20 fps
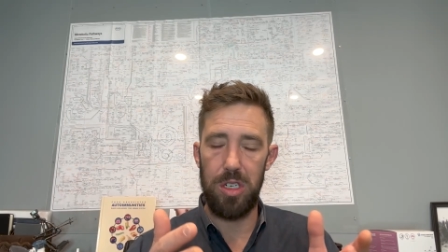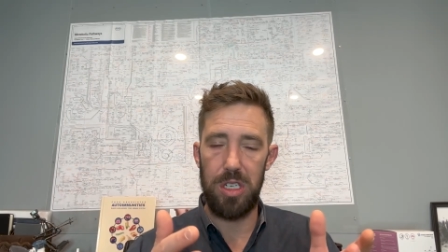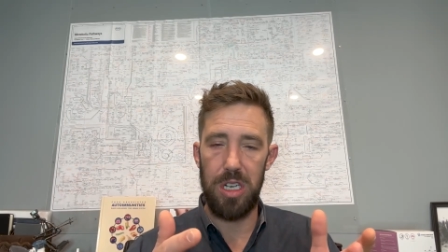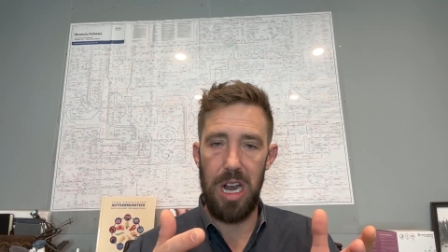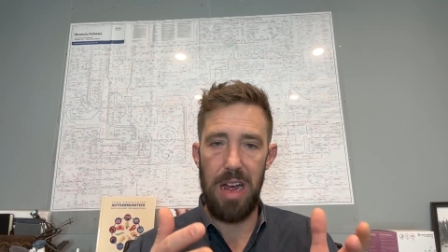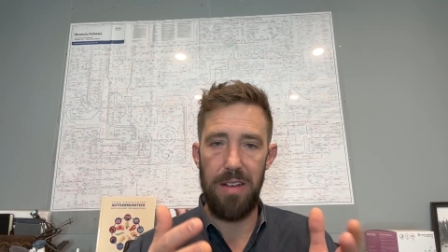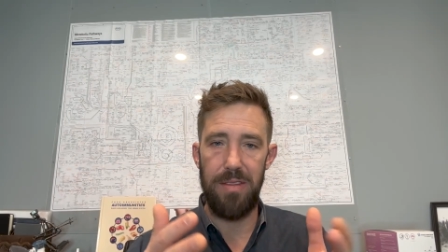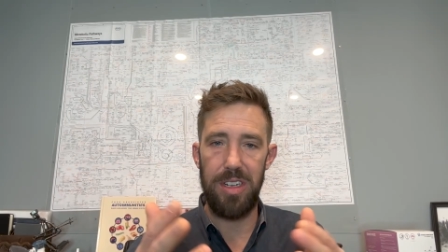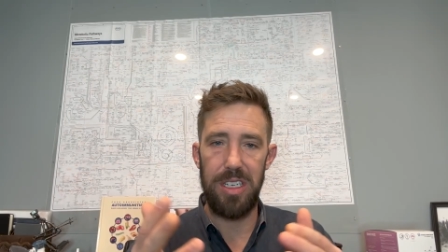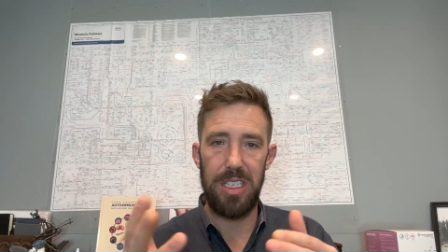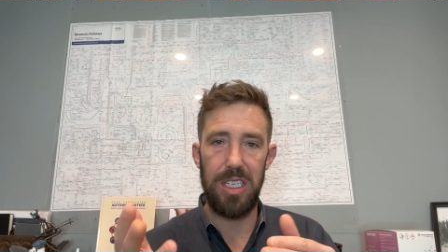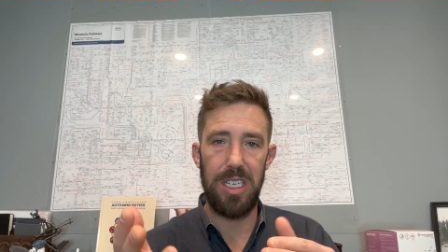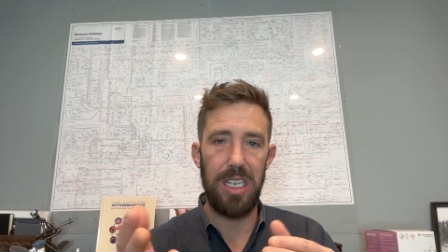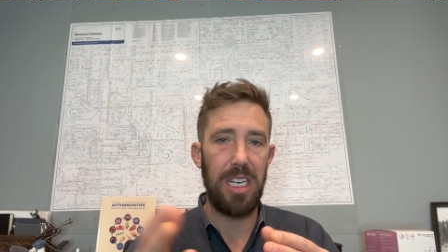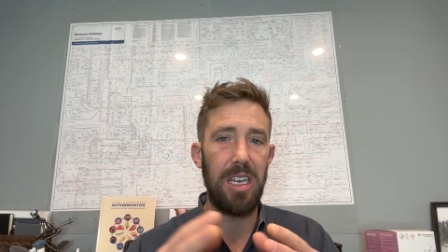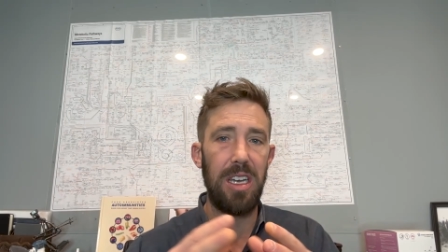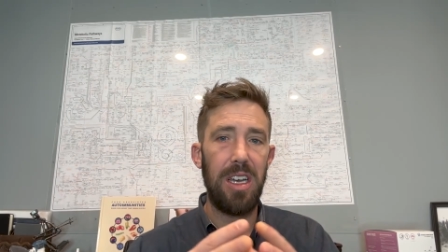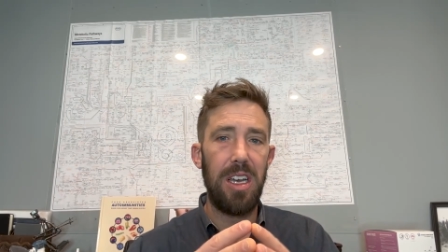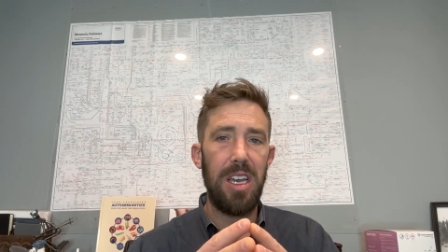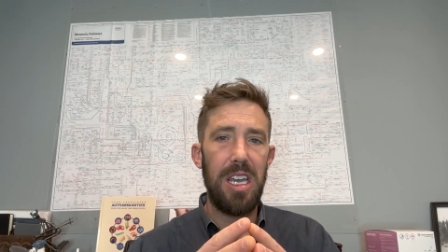And obviously,
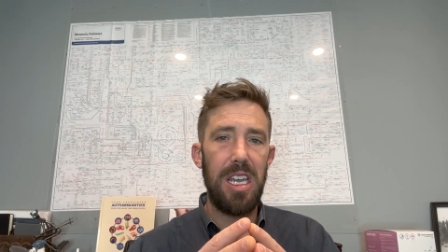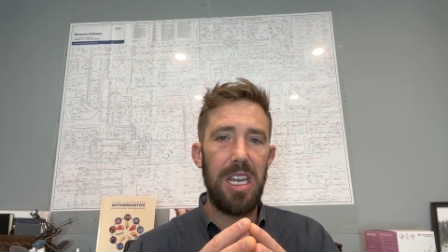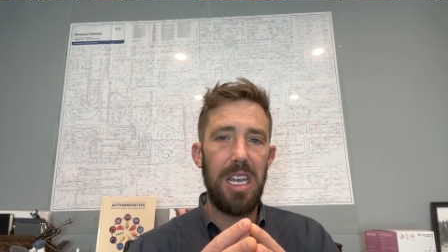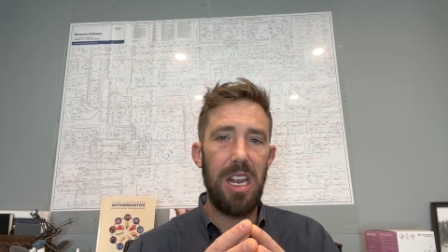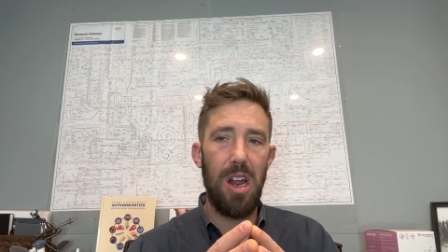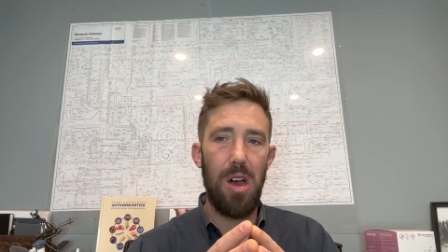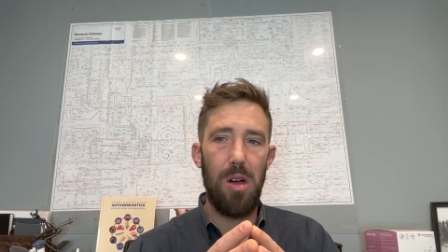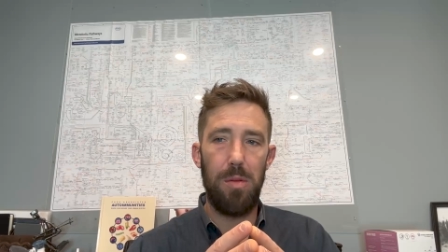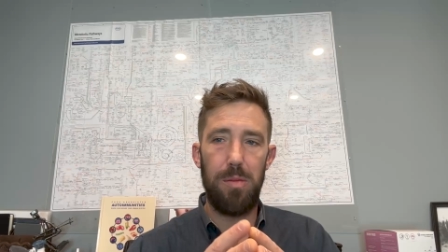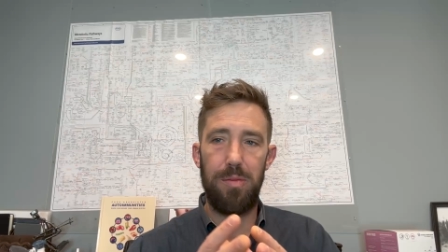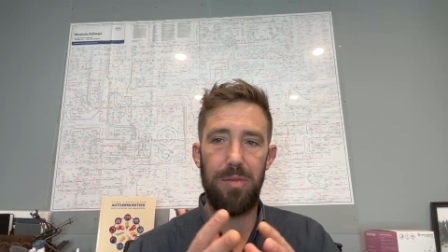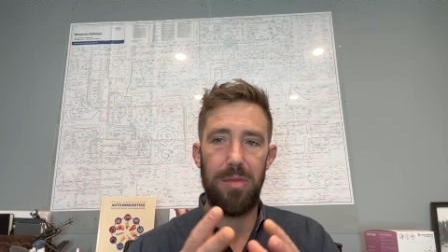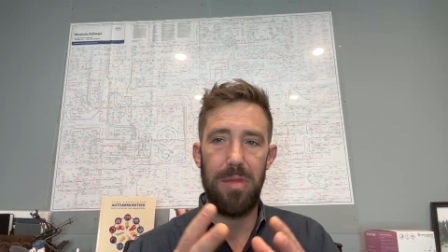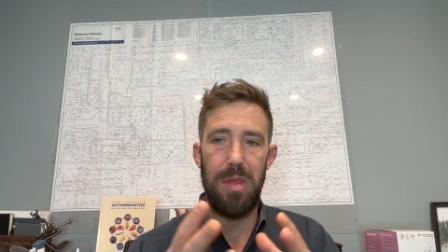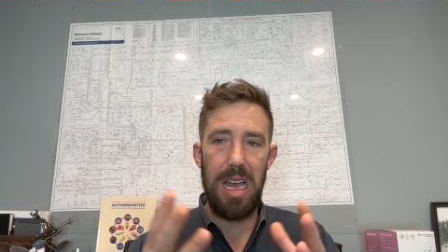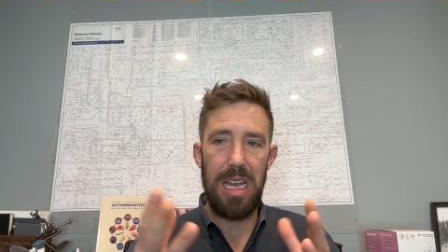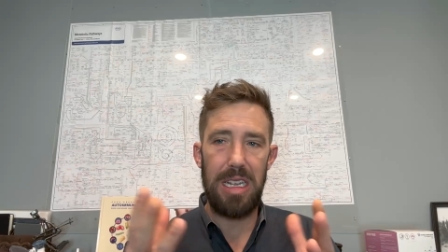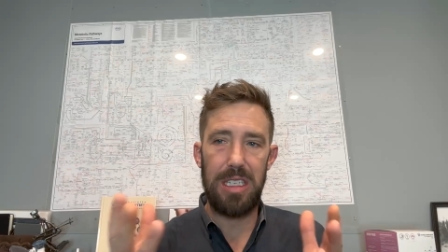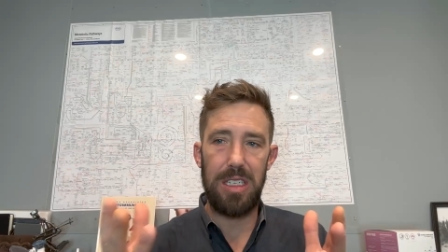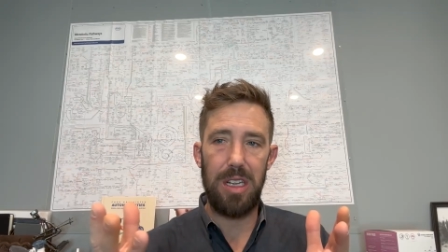you know
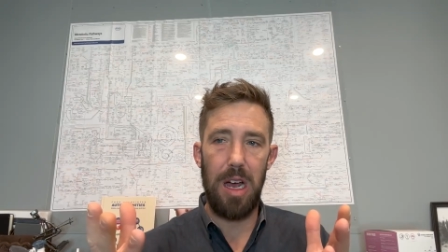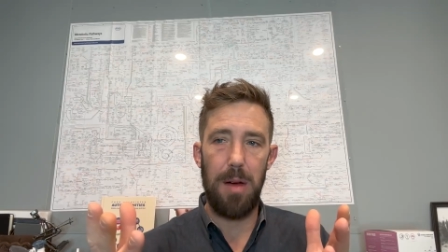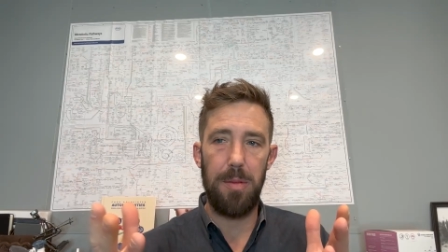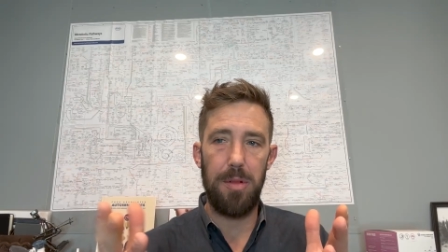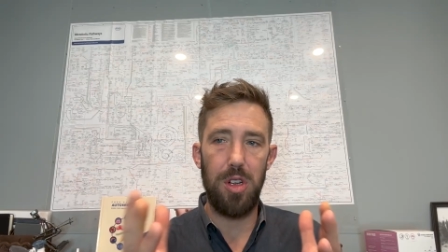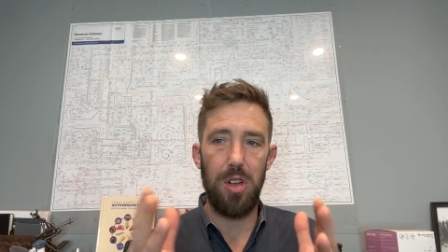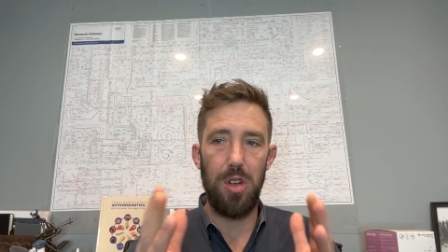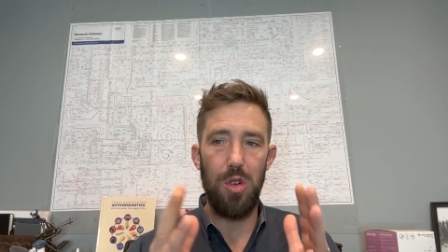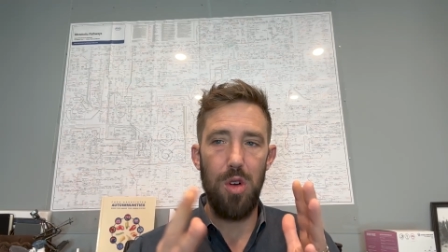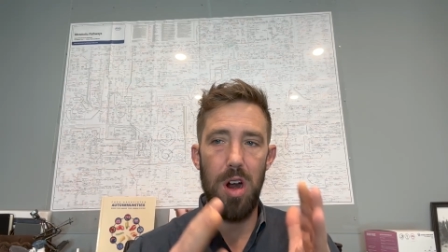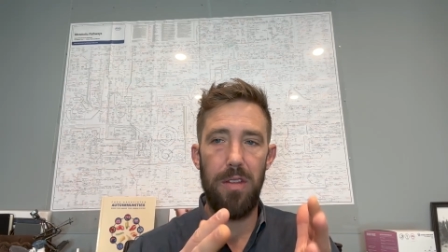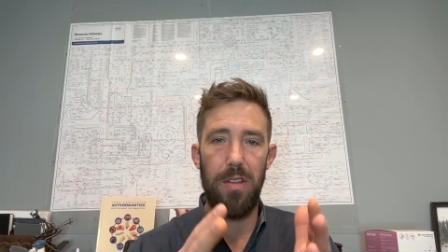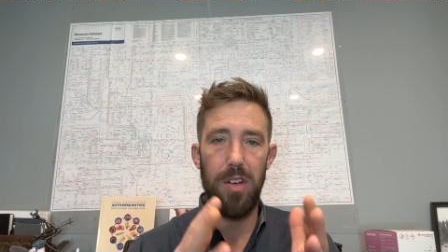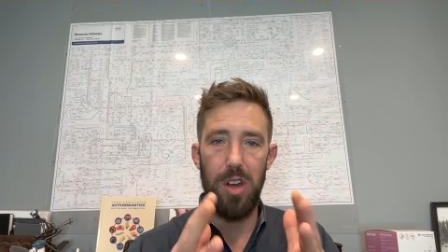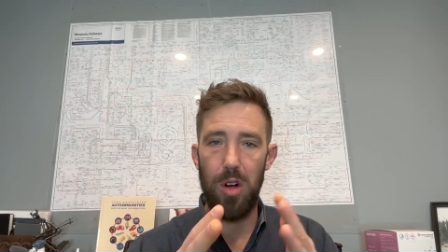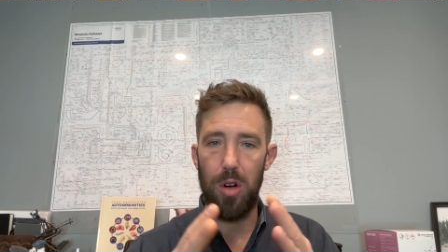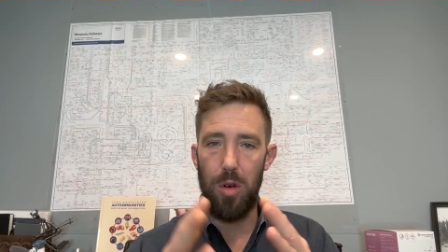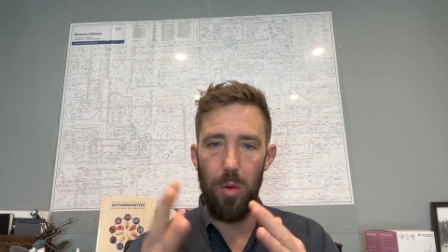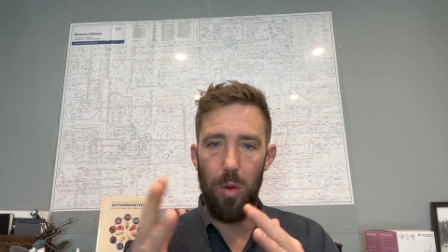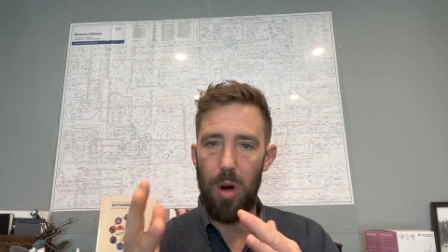that's up to whoever
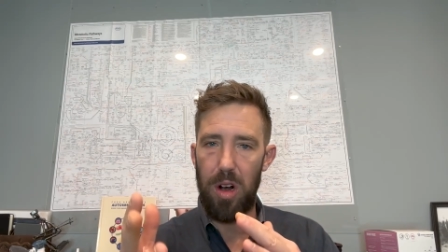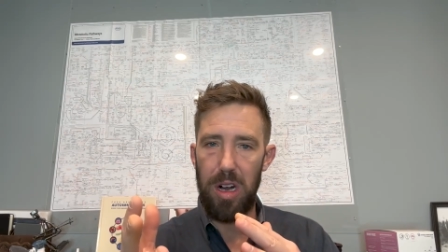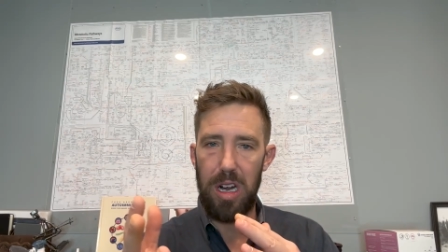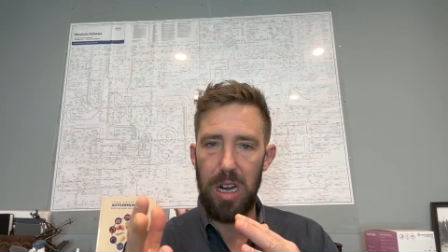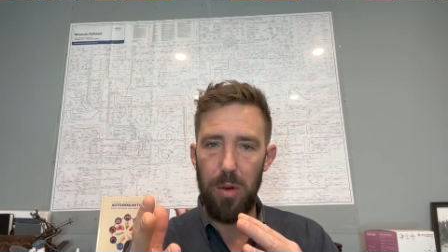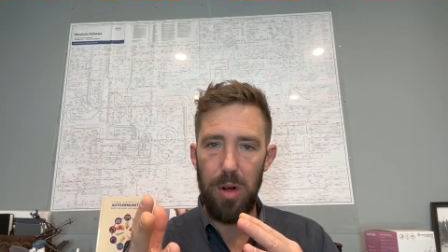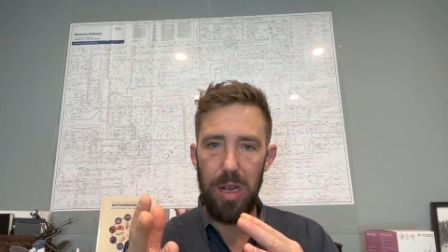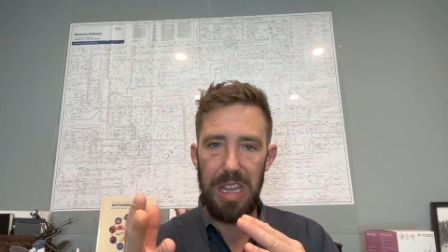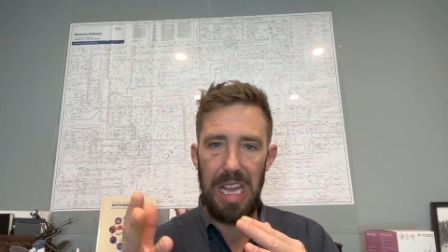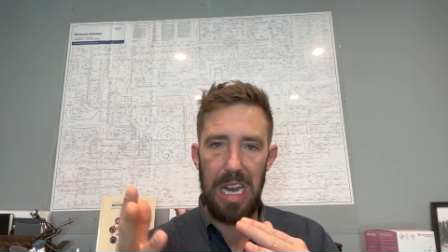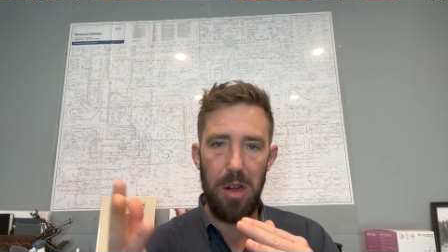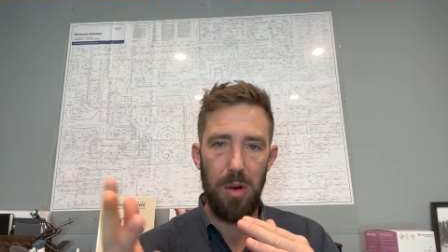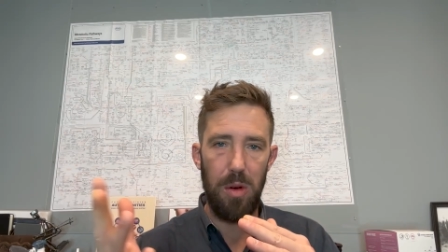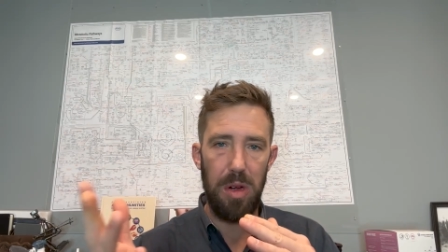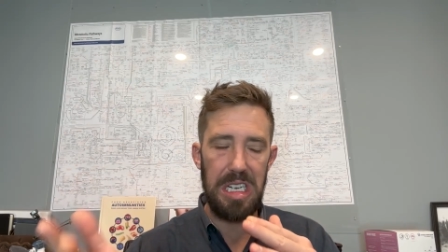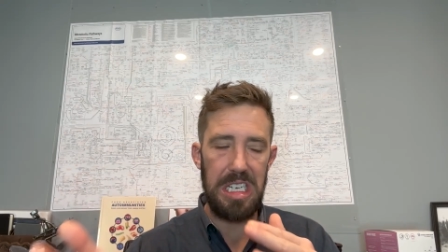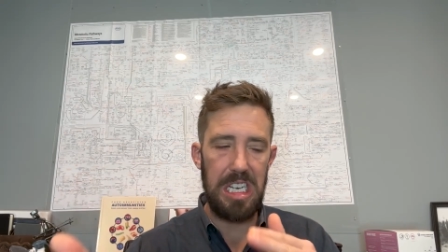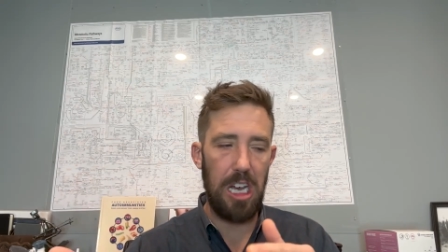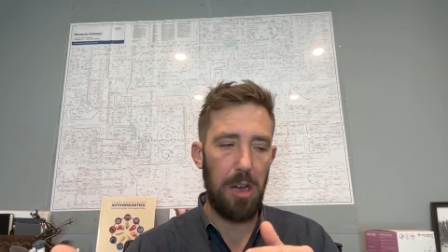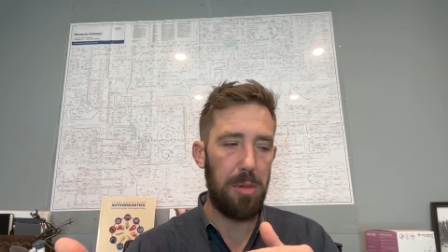you're working with. I don't
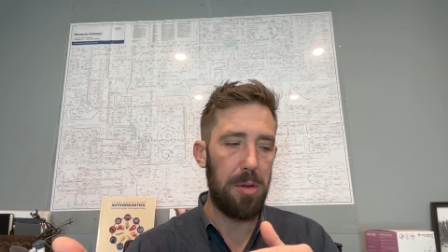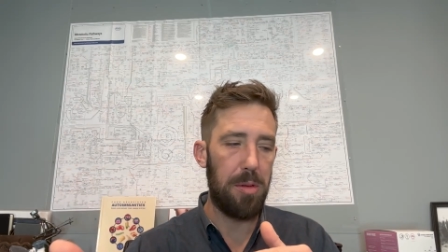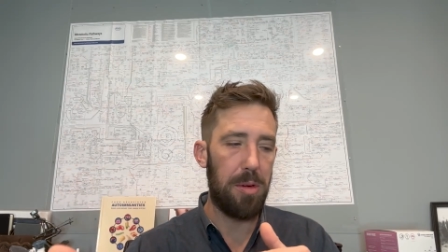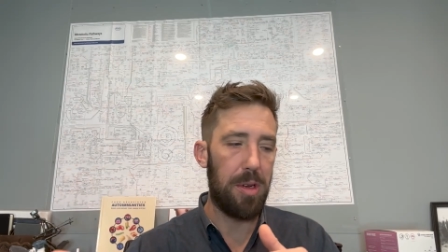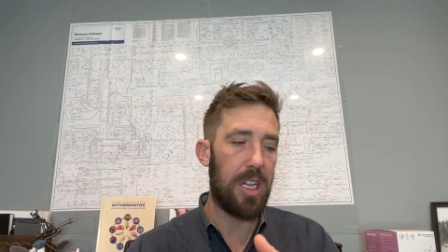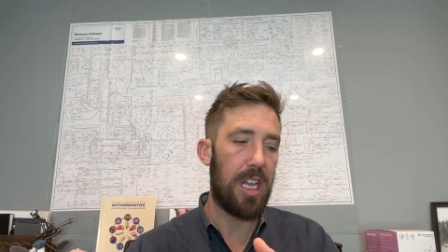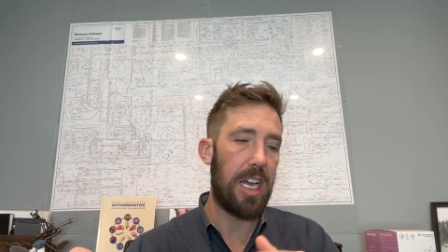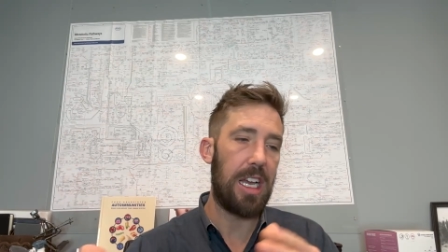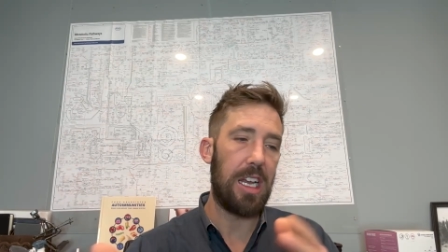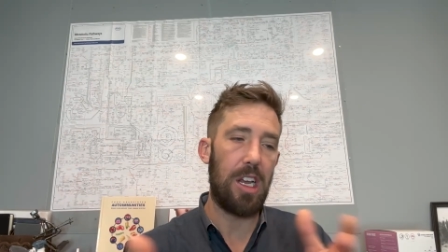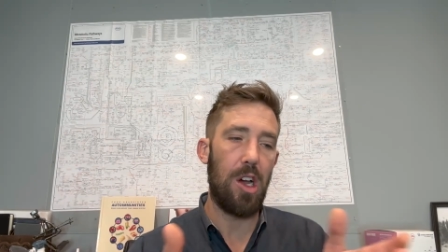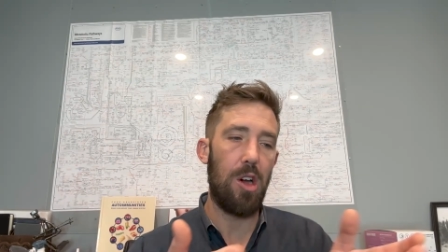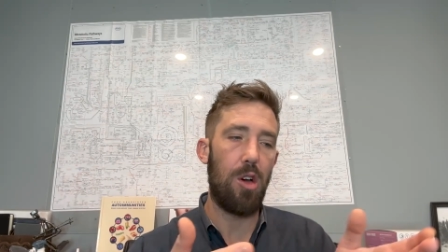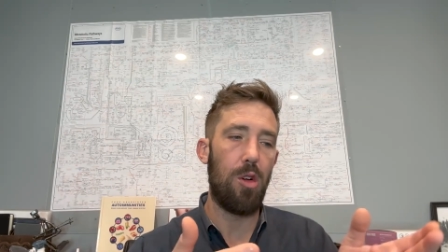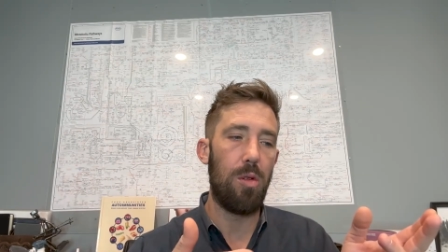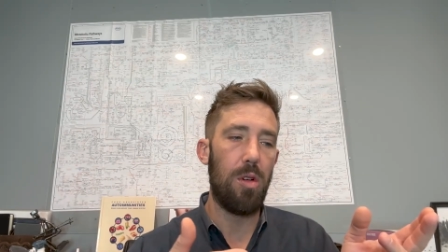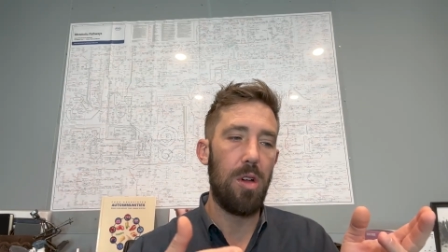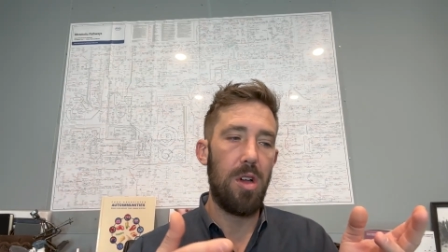want to tell people to like go